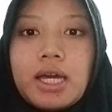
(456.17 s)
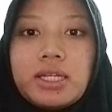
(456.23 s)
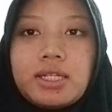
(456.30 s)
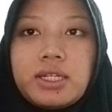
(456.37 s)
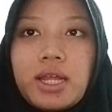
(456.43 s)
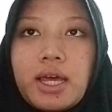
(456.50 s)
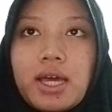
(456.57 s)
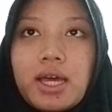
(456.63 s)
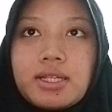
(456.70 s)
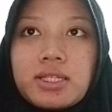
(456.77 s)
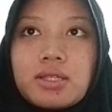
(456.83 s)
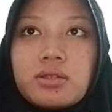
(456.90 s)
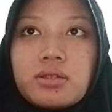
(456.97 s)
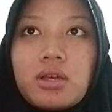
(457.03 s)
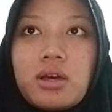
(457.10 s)

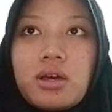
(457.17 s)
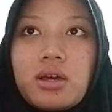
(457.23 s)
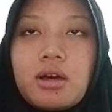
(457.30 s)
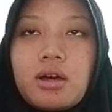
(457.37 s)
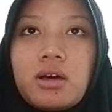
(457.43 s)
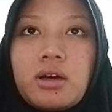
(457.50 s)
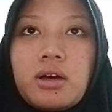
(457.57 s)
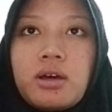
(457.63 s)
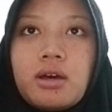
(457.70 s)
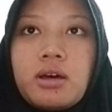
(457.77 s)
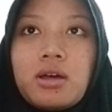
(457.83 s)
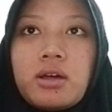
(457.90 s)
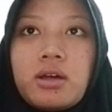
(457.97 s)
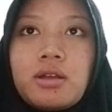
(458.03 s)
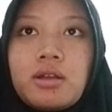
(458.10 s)
the first year,
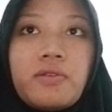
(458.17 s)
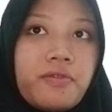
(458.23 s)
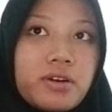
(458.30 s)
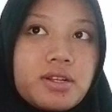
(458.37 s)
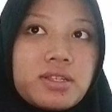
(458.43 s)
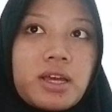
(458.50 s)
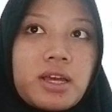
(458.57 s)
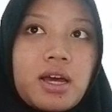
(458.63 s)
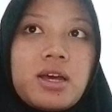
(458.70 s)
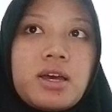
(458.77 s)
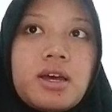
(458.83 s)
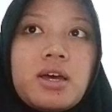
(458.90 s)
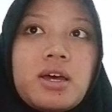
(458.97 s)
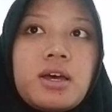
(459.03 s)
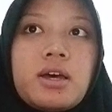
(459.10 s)
sorry,
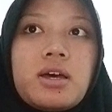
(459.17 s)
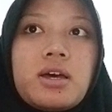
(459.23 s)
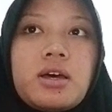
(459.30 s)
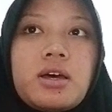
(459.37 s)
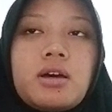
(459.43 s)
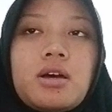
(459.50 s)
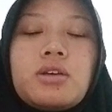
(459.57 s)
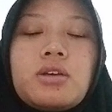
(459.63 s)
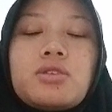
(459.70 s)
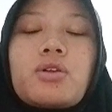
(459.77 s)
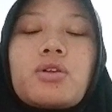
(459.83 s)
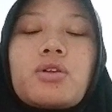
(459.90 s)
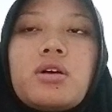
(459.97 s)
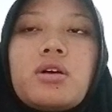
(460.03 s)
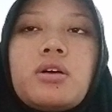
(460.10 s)

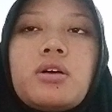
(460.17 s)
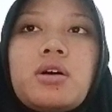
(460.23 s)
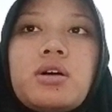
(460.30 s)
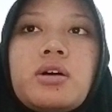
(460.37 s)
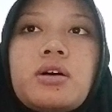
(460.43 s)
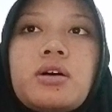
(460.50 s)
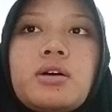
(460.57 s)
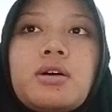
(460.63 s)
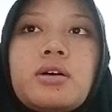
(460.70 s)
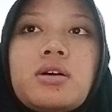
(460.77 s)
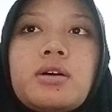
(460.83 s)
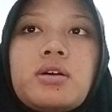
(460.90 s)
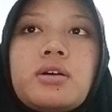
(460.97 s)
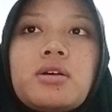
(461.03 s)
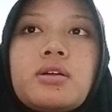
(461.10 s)
number two,
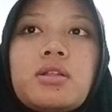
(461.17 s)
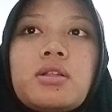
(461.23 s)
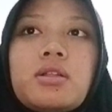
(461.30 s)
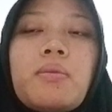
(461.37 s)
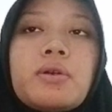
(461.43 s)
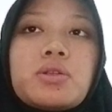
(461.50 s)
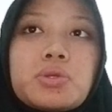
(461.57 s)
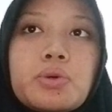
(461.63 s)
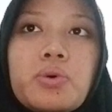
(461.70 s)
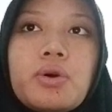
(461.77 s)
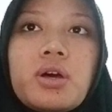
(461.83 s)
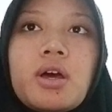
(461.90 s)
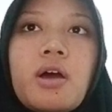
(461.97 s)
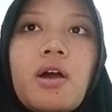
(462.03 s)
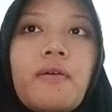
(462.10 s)
first
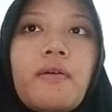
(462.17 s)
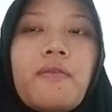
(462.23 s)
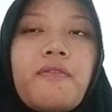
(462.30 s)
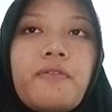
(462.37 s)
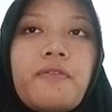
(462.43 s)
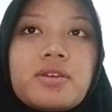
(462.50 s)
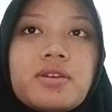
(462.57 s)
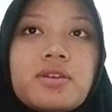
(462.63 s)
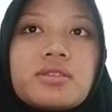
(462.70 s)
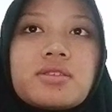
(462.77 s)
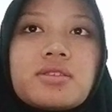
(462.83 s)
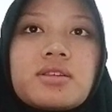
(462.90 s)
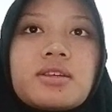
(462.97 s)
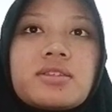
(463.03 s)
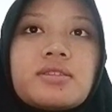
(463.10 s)

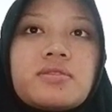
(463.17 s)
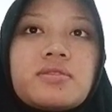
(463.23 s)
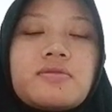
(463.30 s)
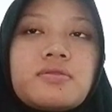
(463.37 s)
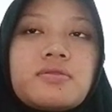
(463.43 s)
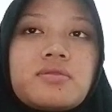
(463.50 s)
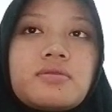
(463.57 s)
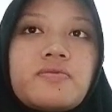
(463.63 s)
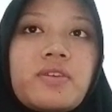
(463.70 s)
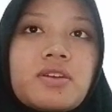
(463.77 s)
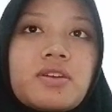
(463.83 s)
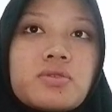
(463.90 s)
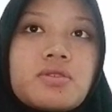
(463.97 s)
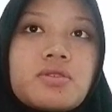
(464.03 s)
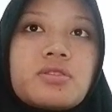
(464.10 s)
versus second language
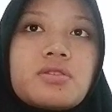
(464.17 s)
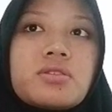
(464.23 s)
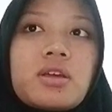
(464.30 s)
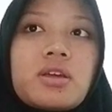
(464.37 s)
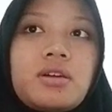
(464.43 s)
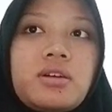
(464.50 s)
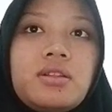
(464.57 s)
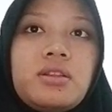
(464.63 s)
acquisition.